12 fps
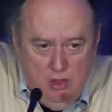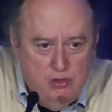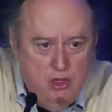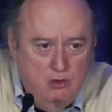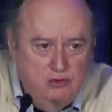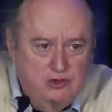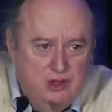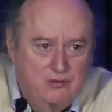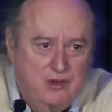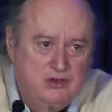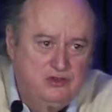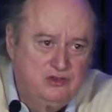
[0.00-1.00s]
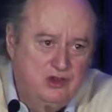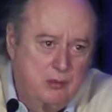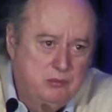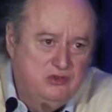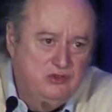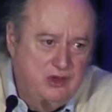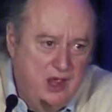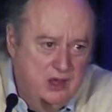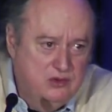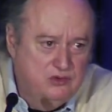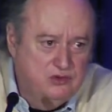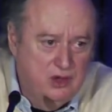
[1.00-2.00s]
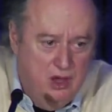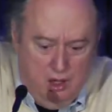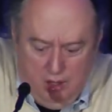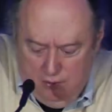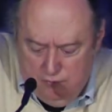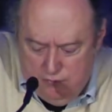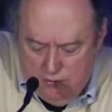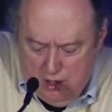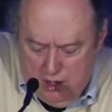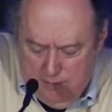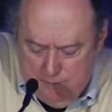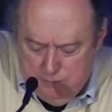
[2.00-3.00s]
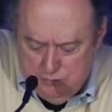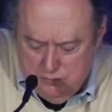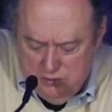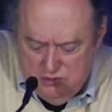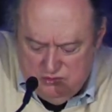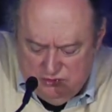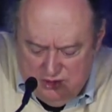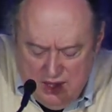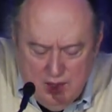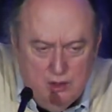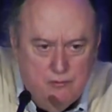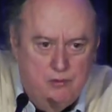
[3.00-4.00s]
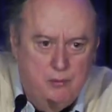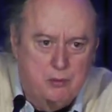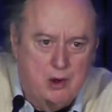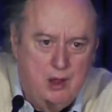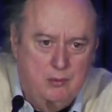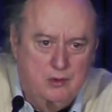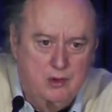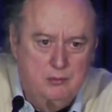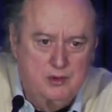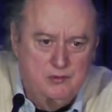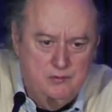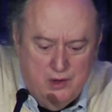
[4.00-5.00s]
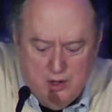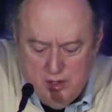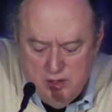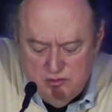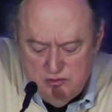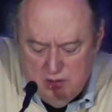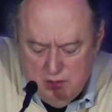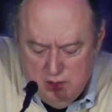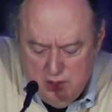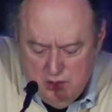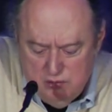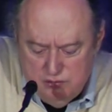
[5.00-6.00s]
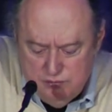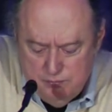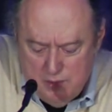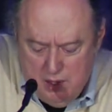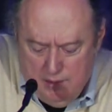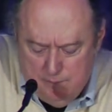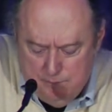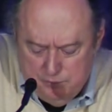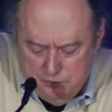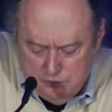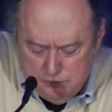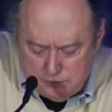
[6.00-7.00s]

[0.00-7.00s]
those give us some sense of um, the scale of the problem in various areas. Um,